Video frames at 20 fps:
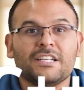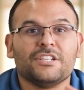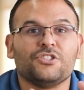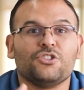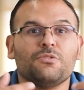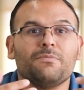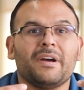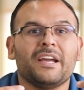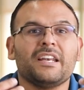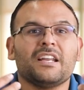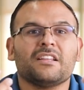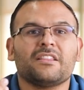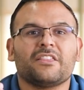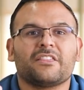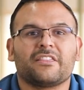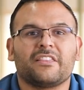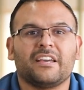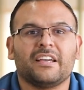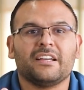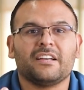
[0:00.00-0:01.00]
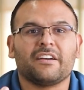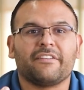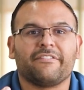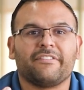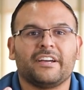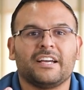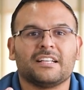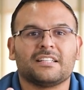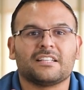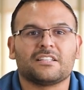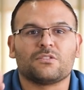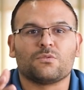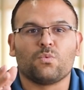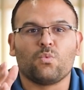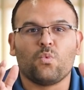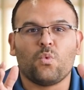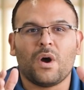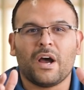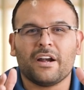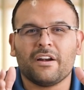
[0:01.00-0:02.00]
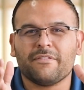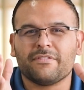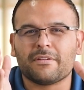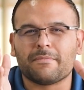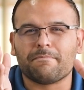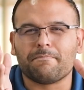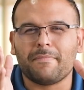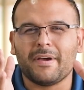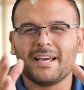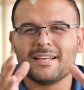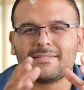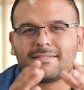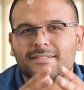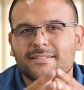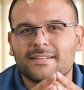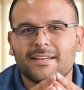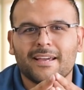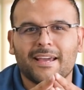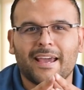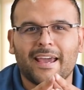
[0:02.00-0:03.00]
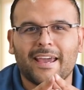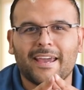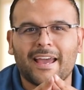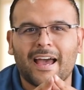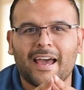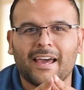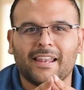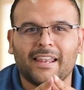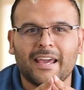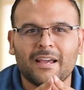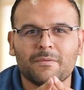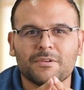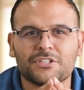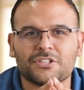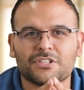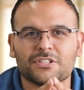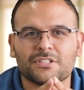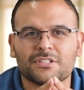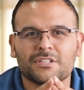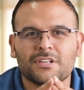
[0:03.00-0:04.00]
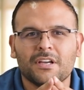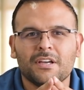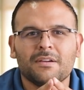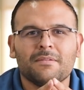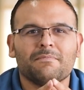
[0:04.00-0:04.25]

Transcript: You might not think of it as one of the best AI languages,